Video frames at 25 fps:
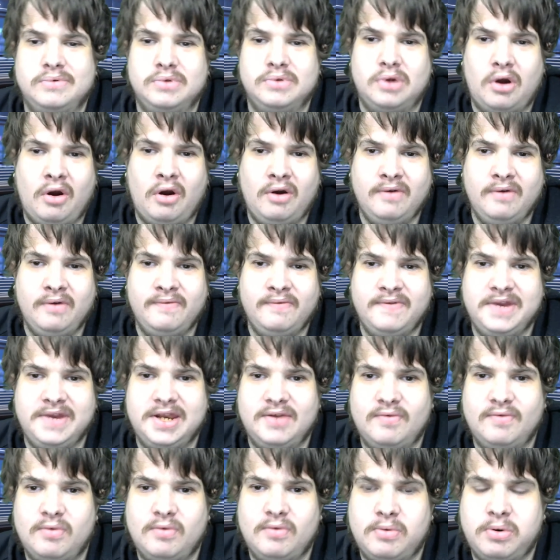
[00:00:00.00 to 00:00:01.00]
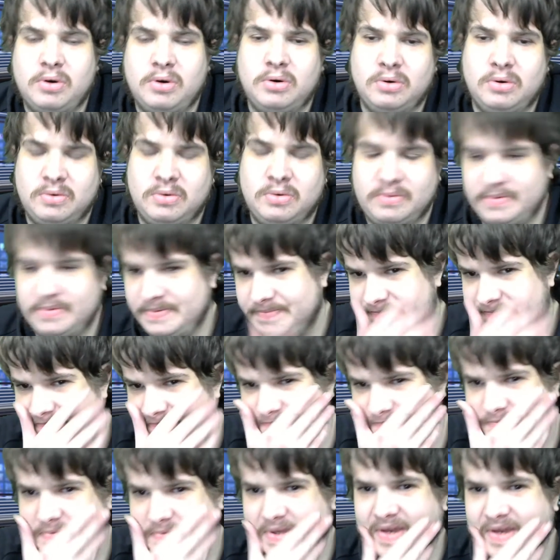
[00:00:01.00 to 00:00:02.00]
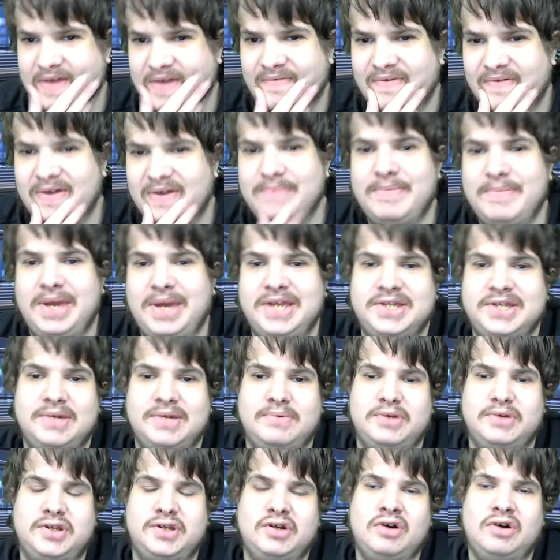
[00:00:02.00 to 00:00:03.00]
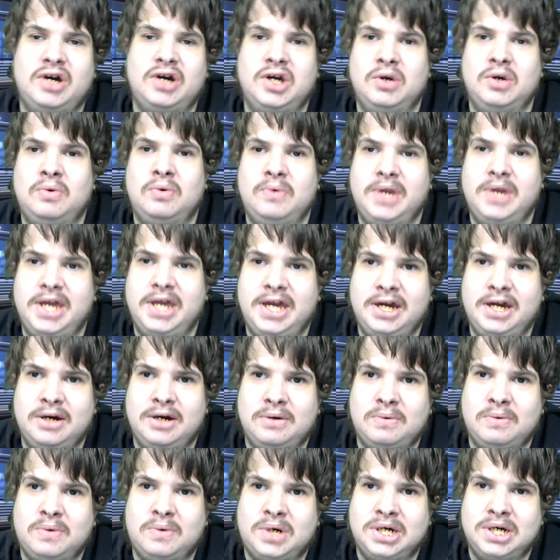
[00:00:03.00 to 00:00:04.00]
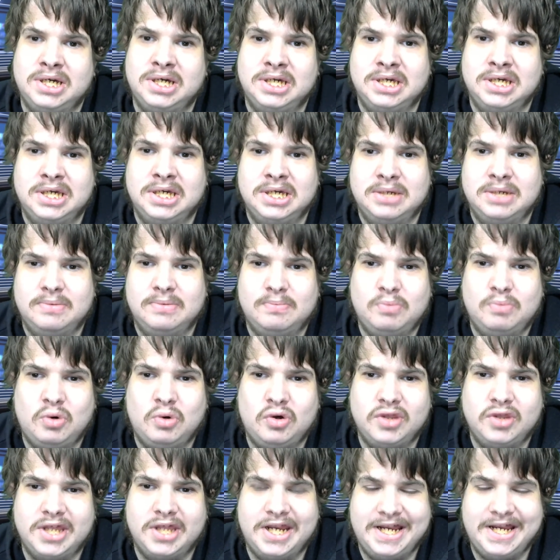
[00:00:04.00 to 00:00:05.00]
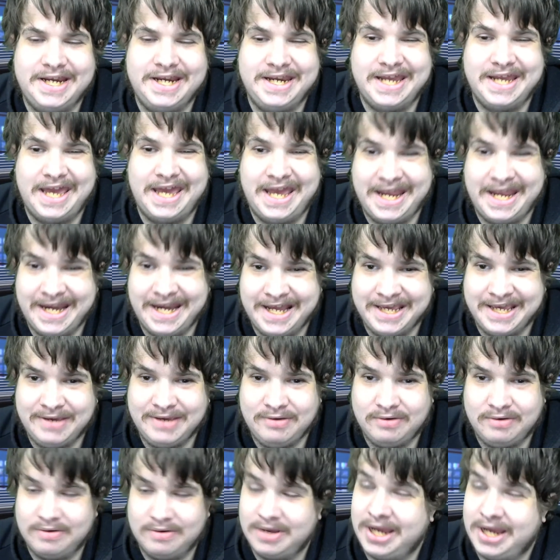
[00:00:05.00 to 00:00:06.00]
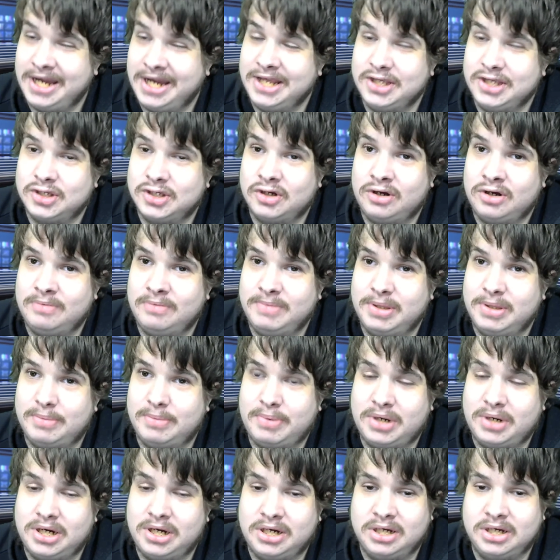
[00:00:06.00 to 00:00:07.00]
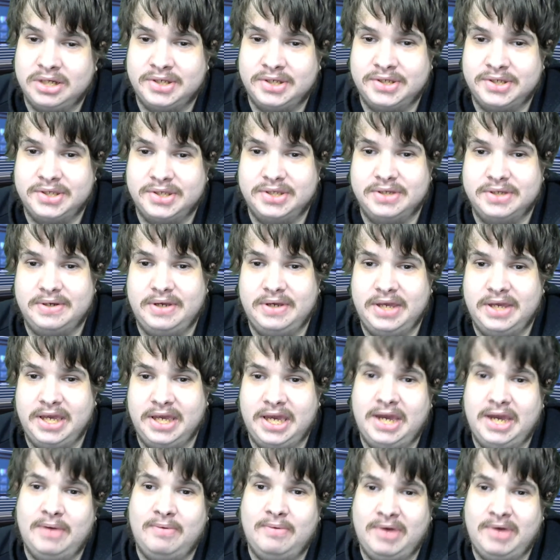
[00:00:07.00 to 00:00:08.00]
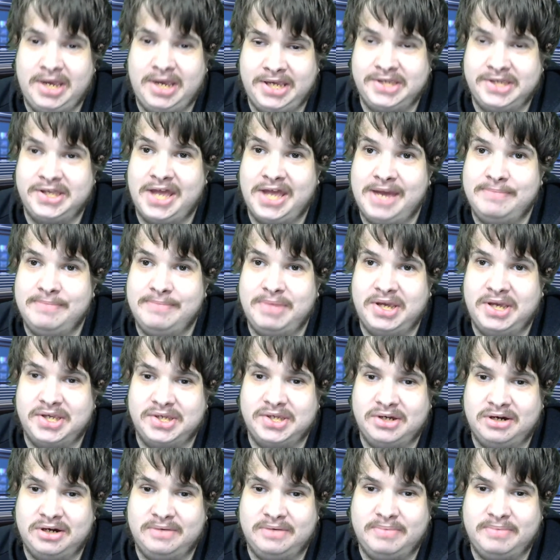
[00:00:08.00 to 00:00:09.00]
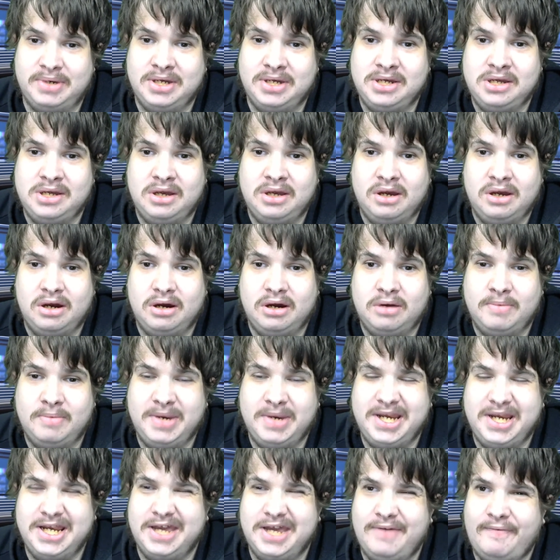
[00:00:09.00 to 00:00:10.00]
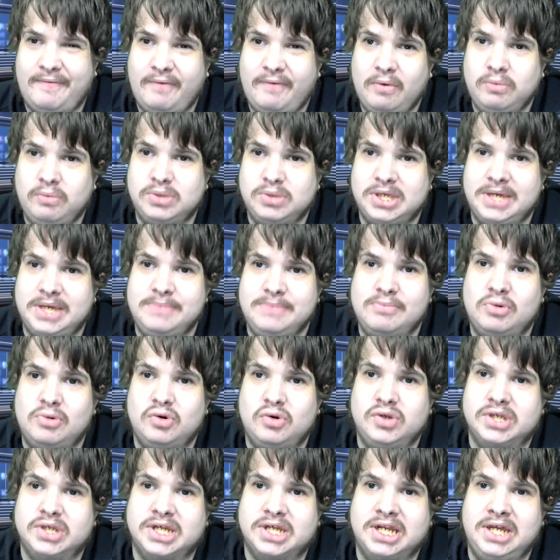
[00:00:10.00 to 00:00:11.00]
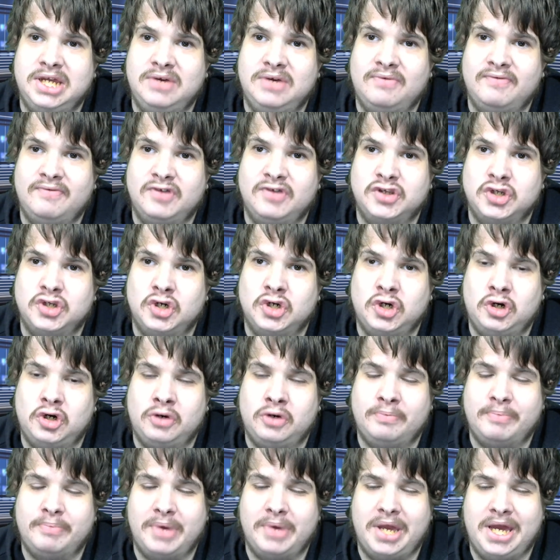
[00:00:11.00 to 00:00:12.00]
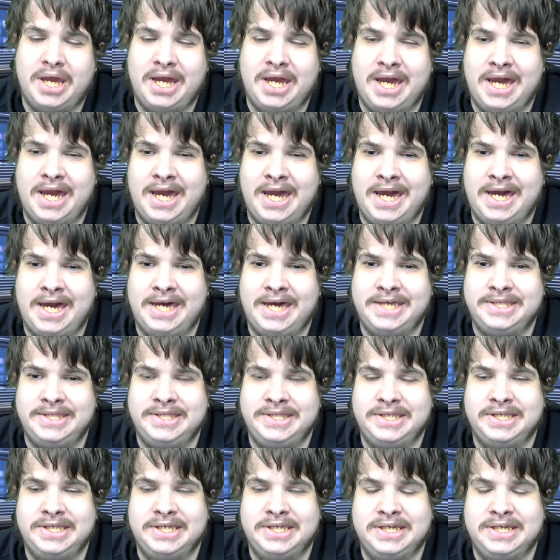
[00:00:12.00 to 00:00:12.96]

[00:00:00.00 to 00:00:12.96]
I think Liverpool, if they mess up the title now, more than any any time in the past, it's their mess up. I mean, they're fourteen points clear of the top, and